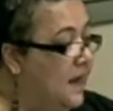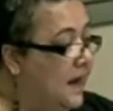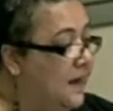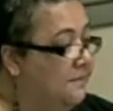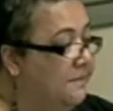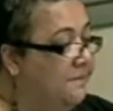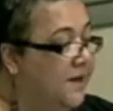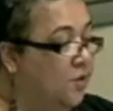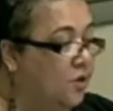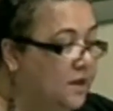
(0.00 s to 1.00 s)

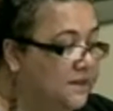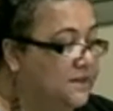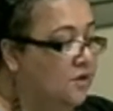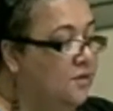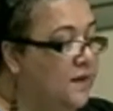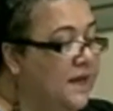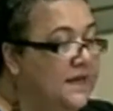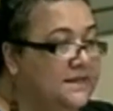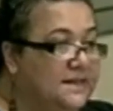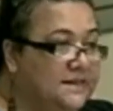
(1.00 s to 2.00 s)
But also,
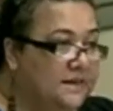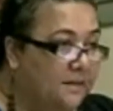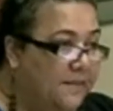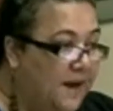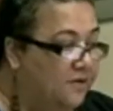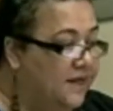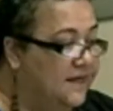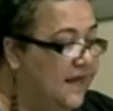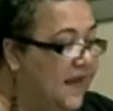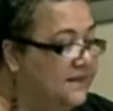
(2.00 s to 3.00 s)
it is about
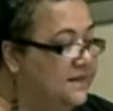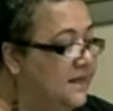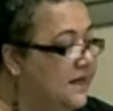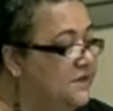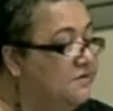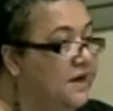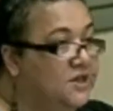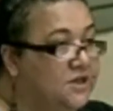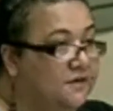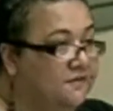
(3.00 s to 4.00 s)
enhancing
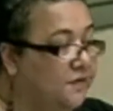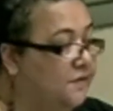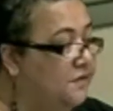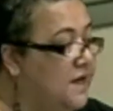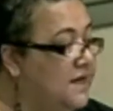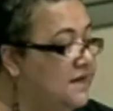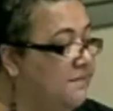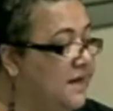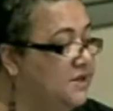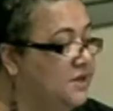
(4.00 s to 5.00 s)
integration of the three
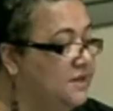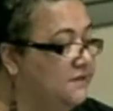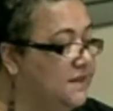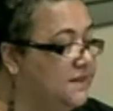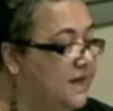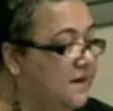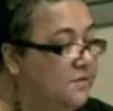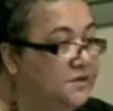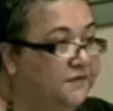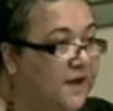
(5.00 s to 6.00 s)
dimensions of
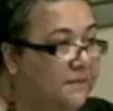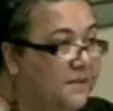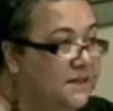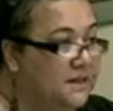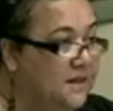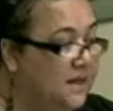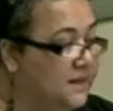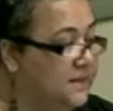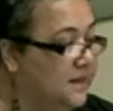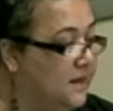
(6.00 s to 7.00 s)
sustainable development in a
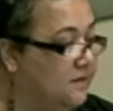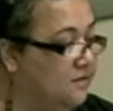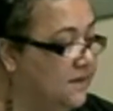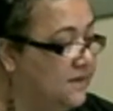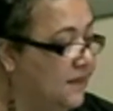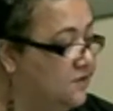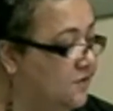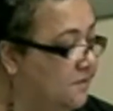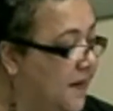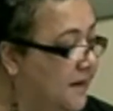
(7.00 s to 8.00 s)
holistic and
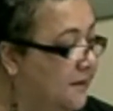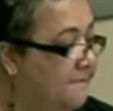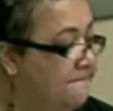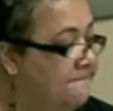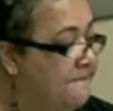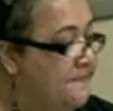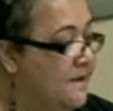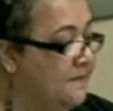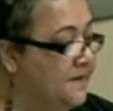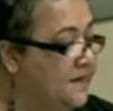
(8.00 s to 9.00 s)
cross-sectoral manner.
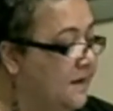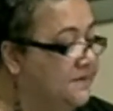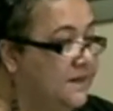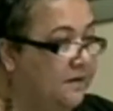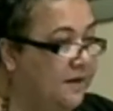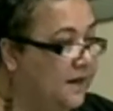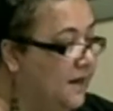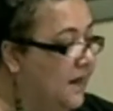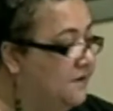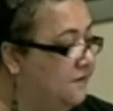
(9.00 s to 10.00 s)
This comes
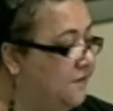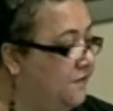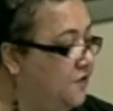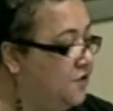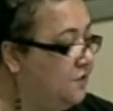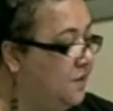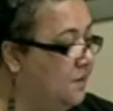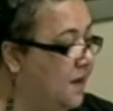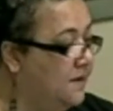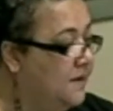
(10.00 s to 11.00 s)
directly out of the future we
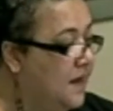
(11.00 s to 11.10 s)
want.